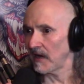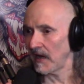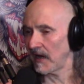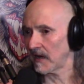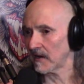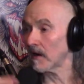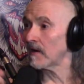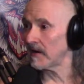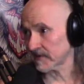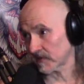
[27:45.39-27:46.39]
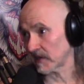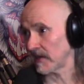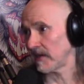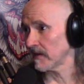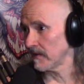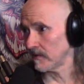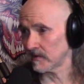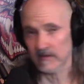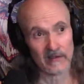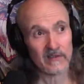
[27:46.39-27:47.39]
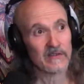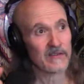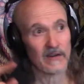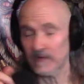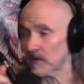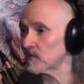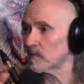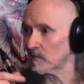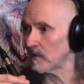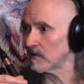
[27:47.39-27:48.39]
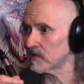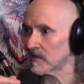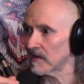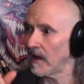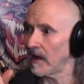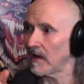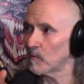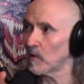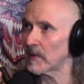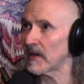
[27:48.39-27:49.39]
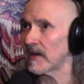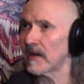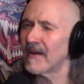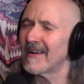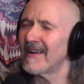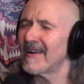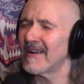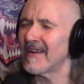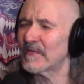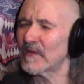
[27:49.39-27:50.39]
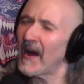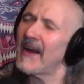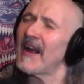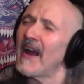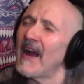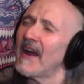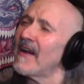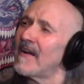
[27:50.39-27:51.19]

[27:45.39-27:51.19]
And our next gig, which is this is an official promotion, will be Friday,